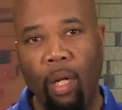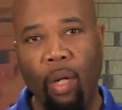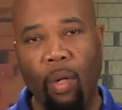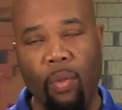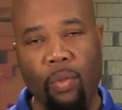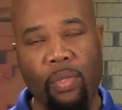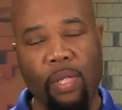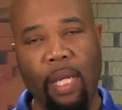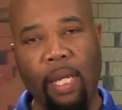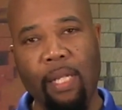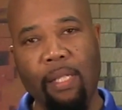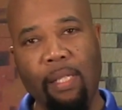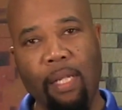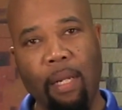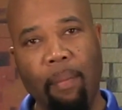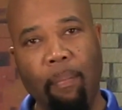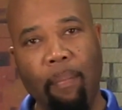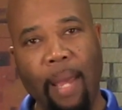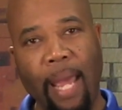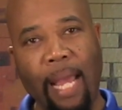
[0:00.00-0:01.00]
goes into
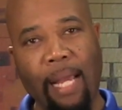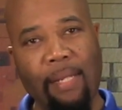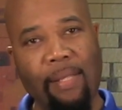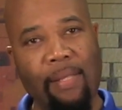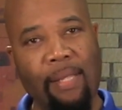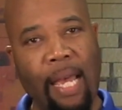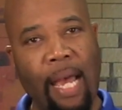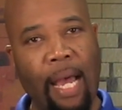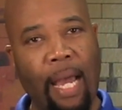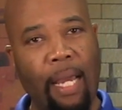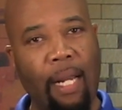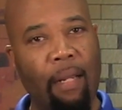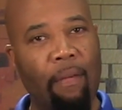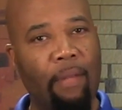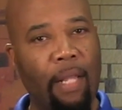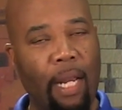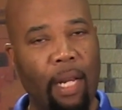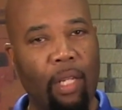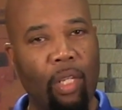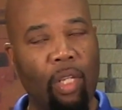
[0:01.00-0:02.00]
the backside
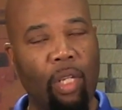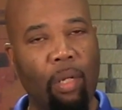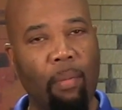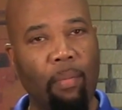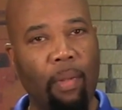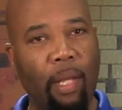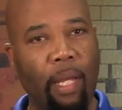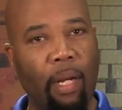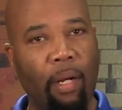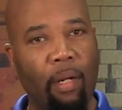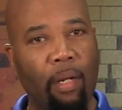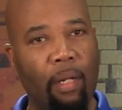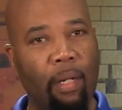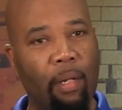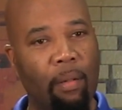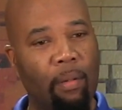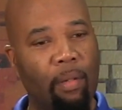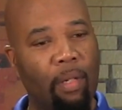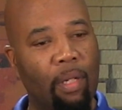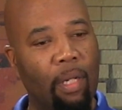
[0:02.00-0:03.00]
of that accumulator
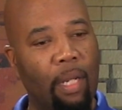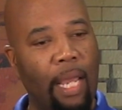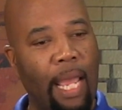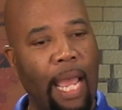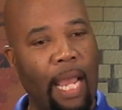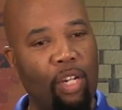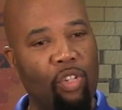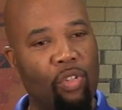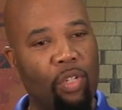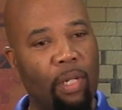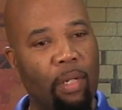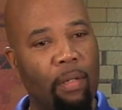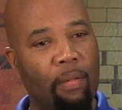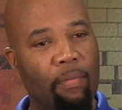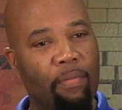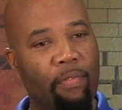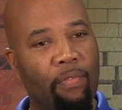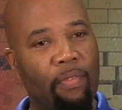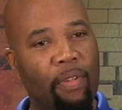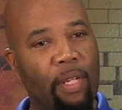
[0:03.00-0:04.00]
and
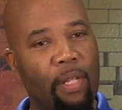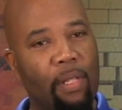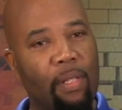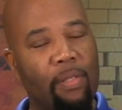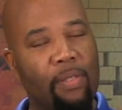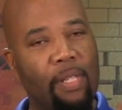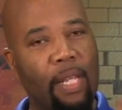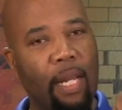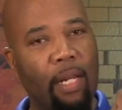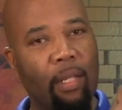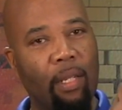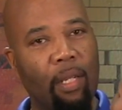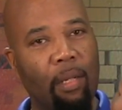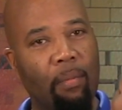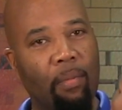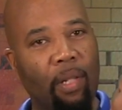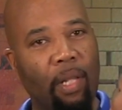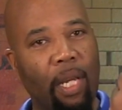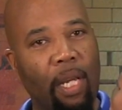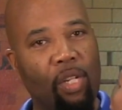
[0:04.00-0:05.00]
actually fills that
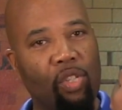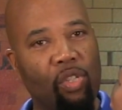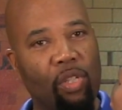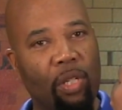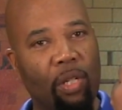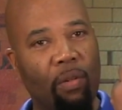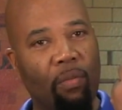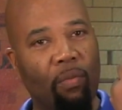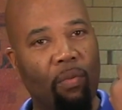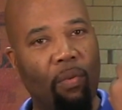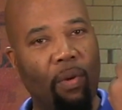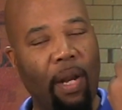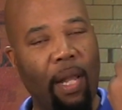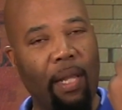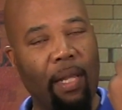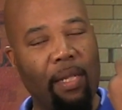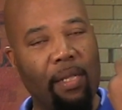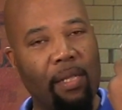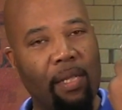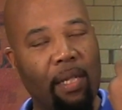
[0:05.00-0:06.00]
accumulation
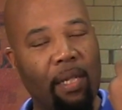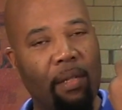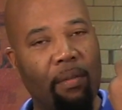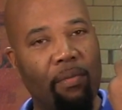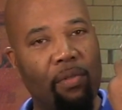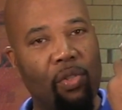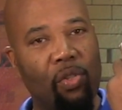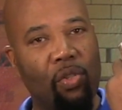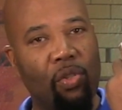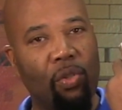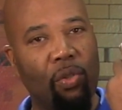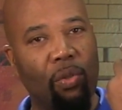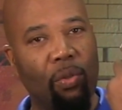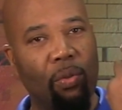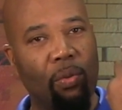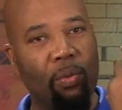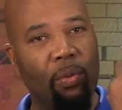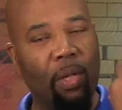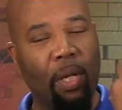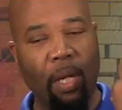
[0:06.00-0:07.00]
relative
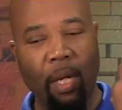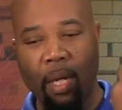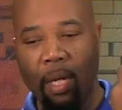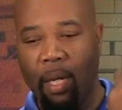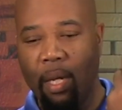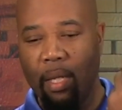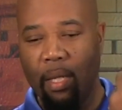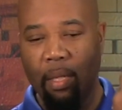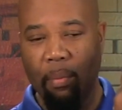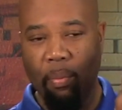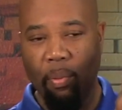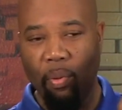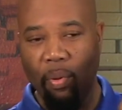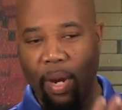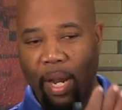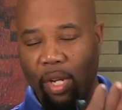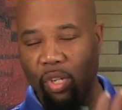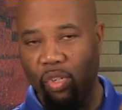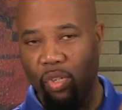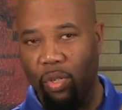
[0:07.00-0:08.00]
to the
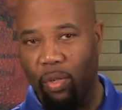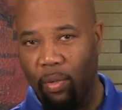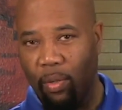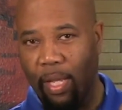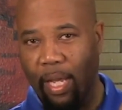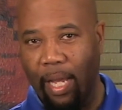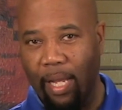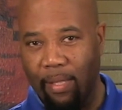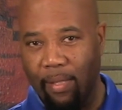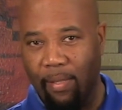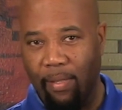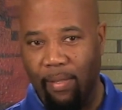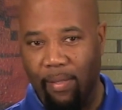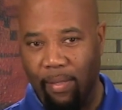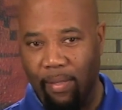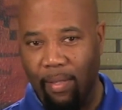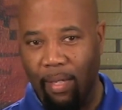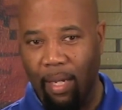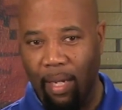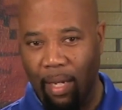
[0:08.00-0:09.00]
pressure
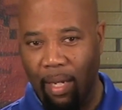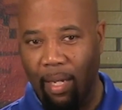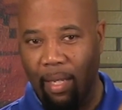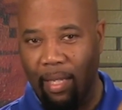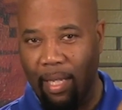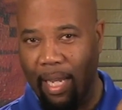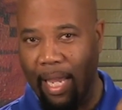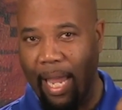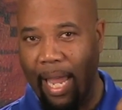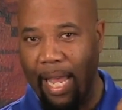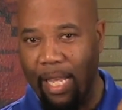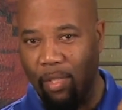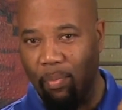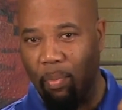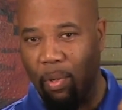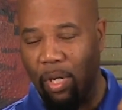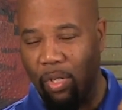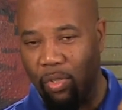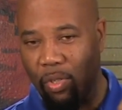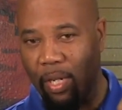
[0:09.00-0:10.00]
that's the gas
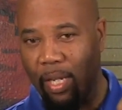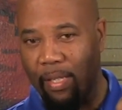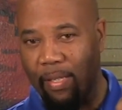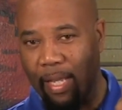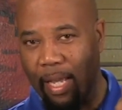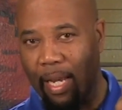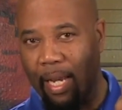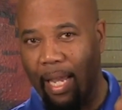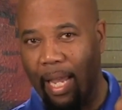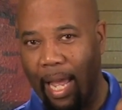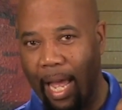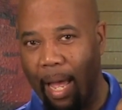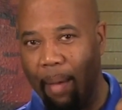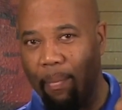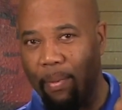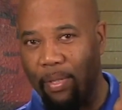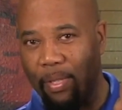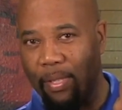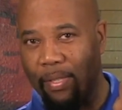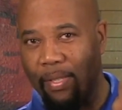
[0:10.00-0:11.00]
pressure that's on the
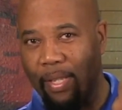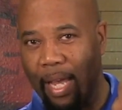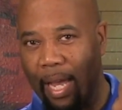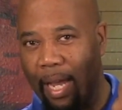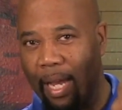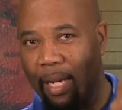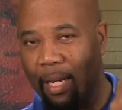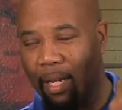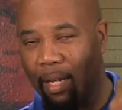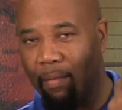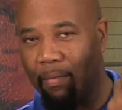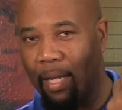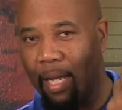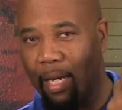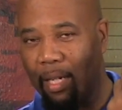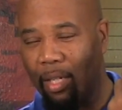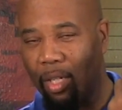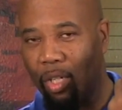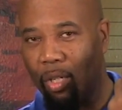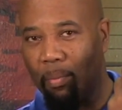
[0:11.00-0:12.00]
opposite side of
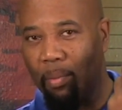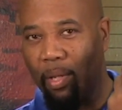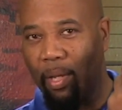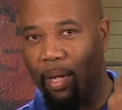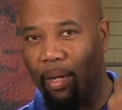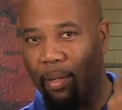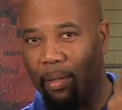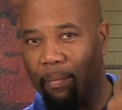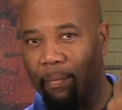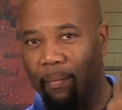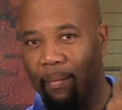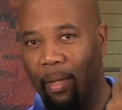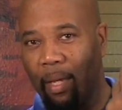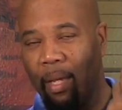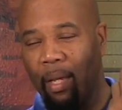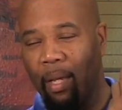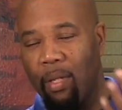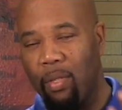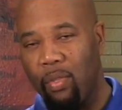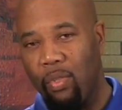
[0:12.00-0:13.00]
that accumulator.
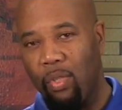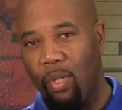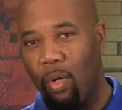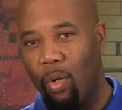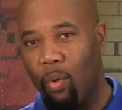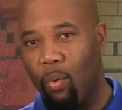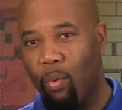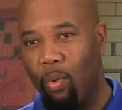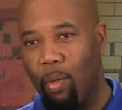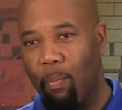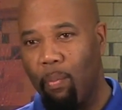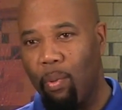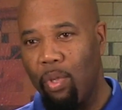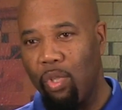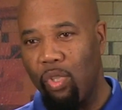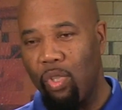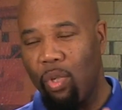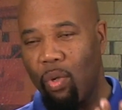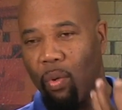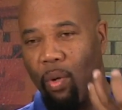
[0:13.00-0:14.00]
So we're
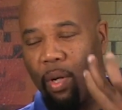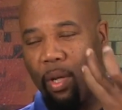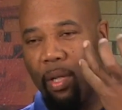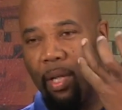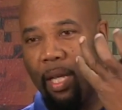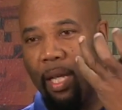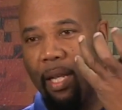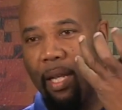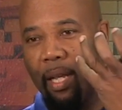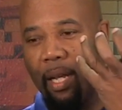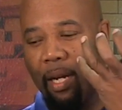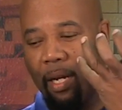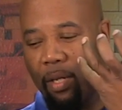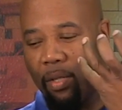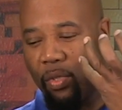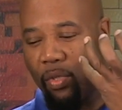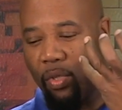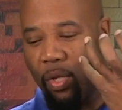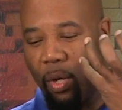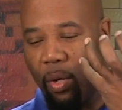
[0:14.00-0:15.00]
pushing oil in
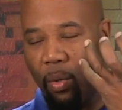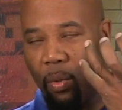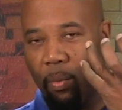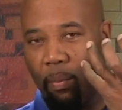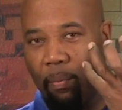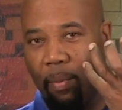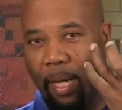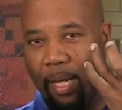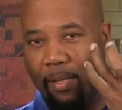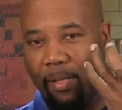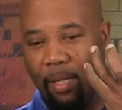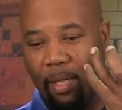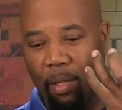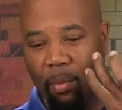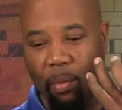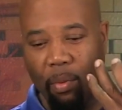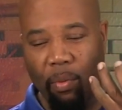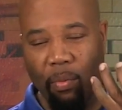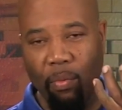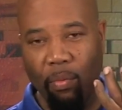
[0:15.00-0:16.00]
there, so
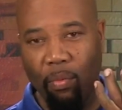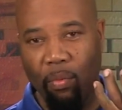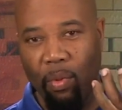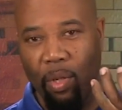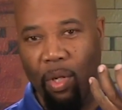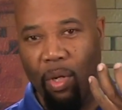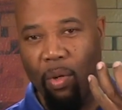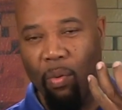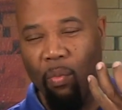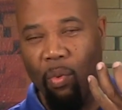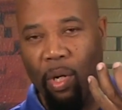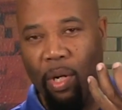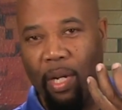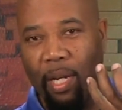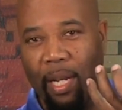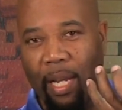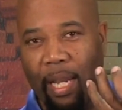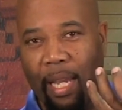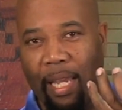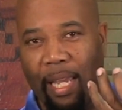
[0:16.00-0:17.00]
basically we're
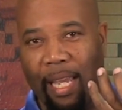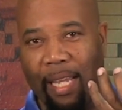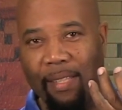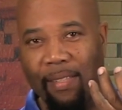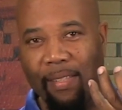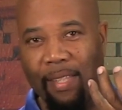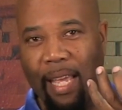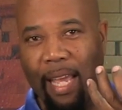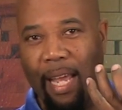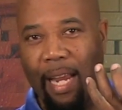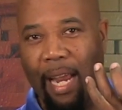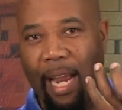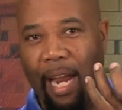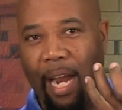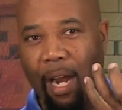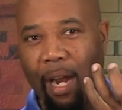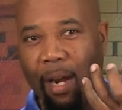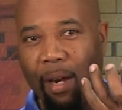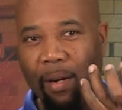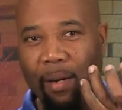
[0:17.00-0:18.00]
working against that
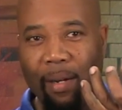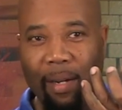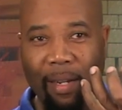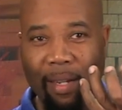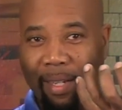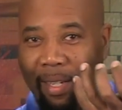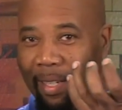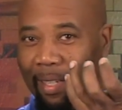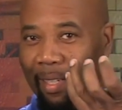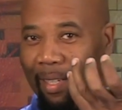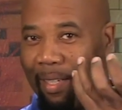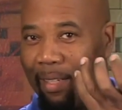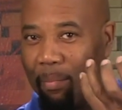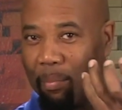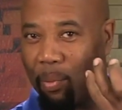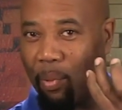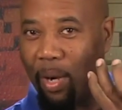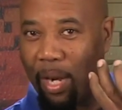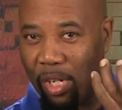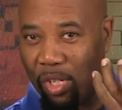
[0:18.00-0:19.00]
air
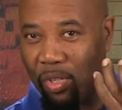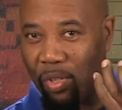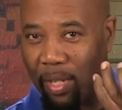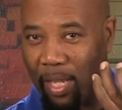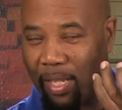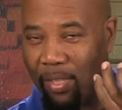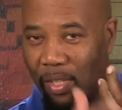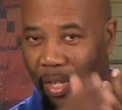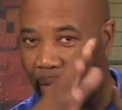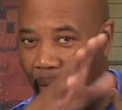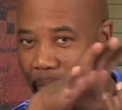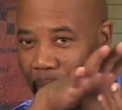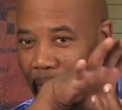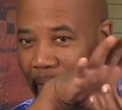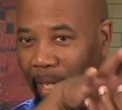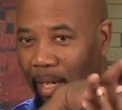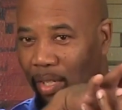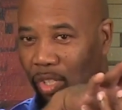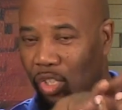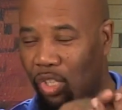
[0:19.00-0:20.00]
pressure that's
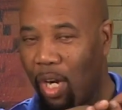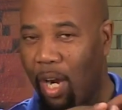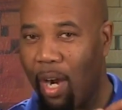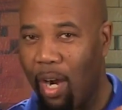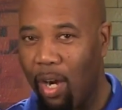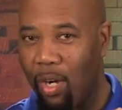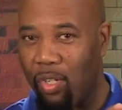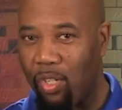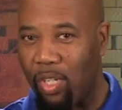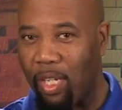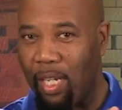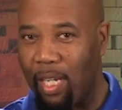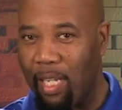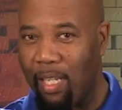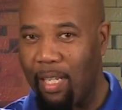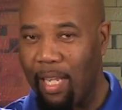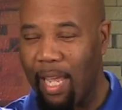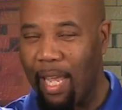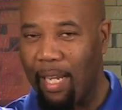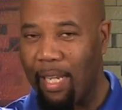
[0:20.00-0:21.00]
already charged
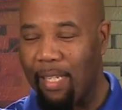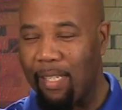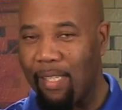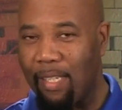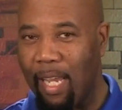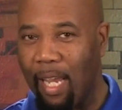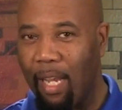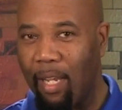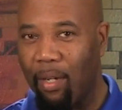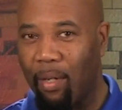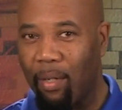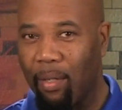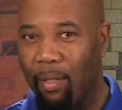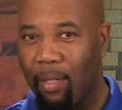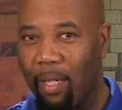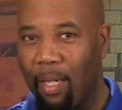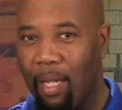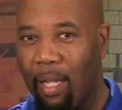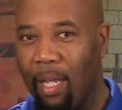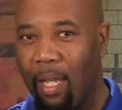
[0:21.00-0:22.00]
in that
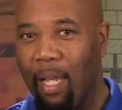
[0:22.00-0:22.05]
container,